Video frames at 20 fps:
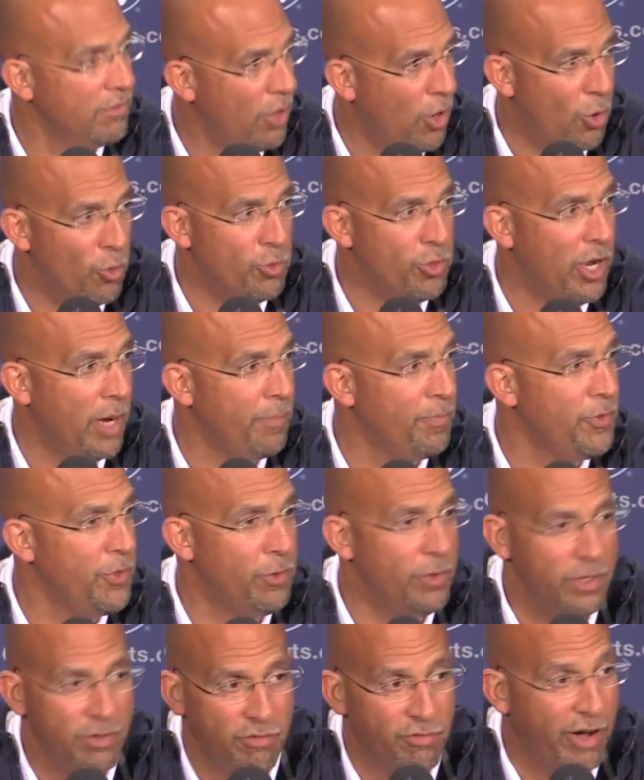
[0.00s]
owned up
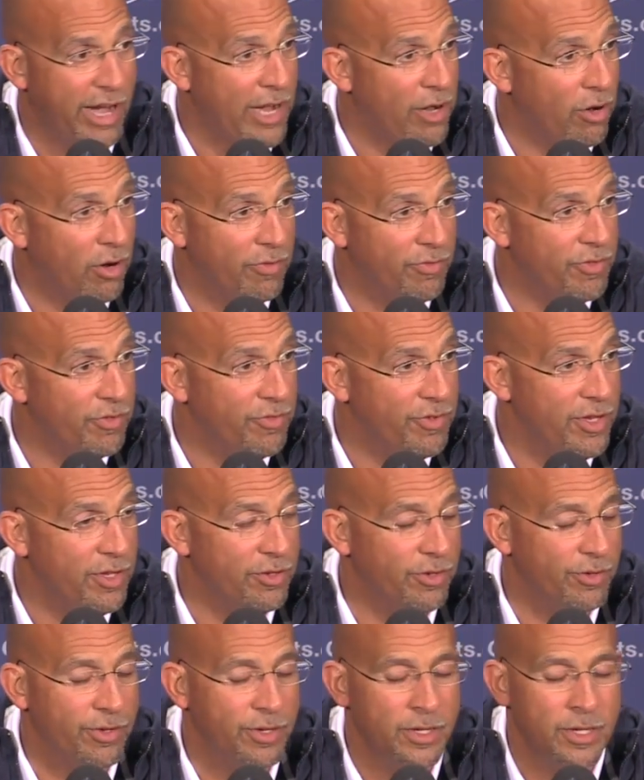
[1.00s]
to it, ran off the
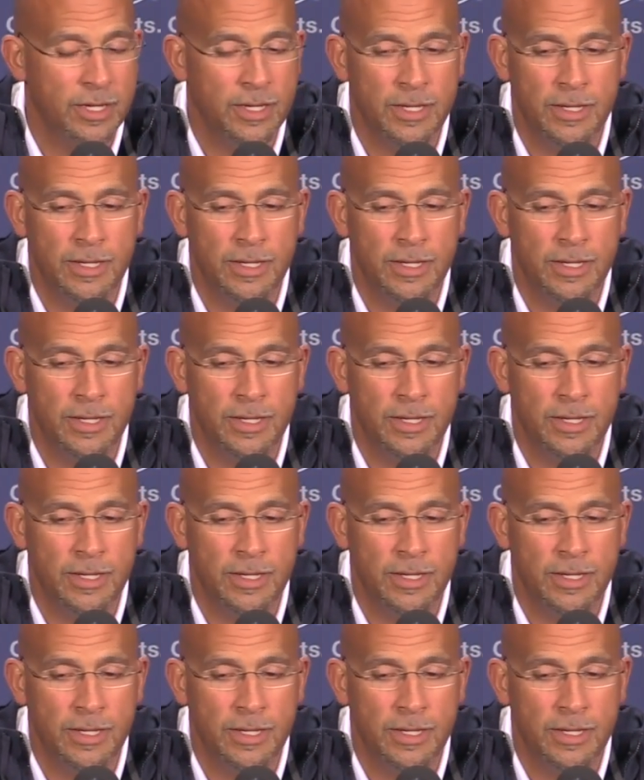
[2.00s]
field.